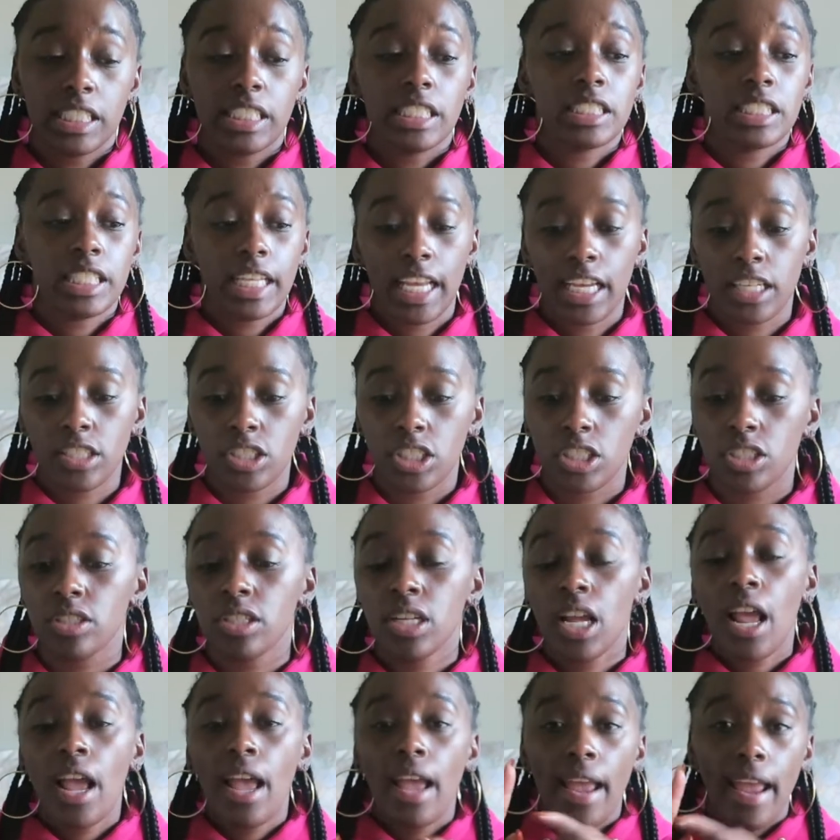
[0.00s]
easy answer
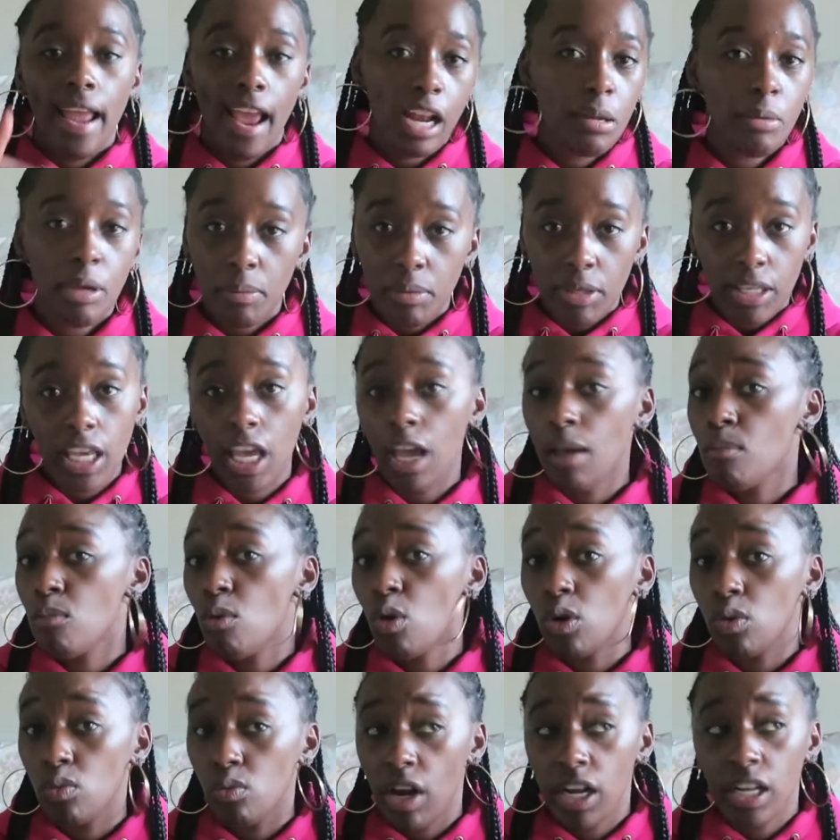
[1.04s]
anime became
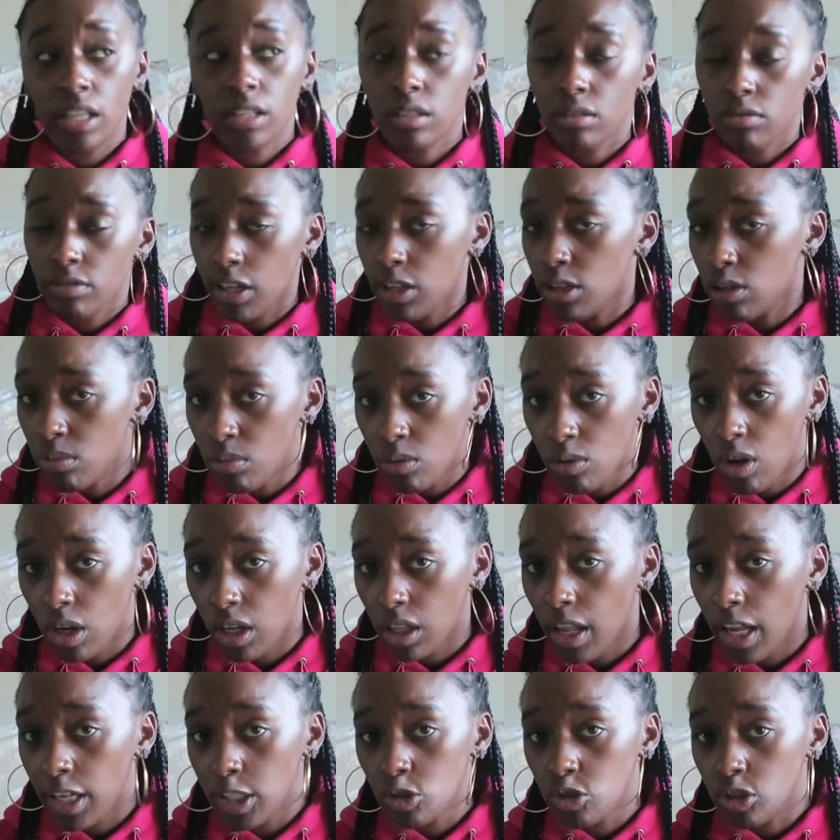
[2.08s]
more readily available on a
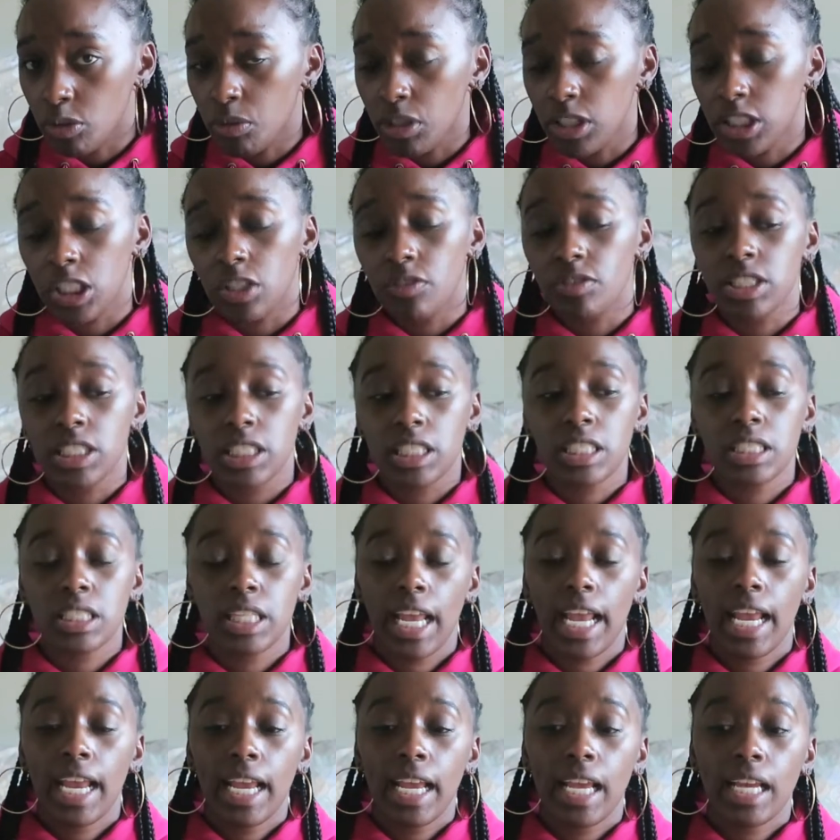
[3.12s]
lot of streaming services
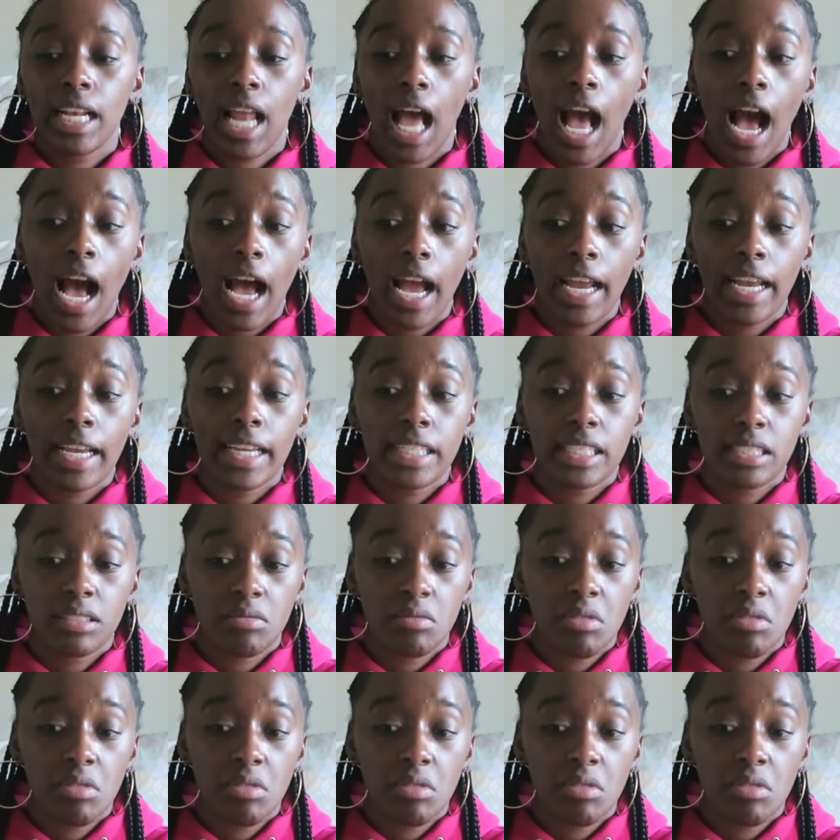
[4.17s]
and i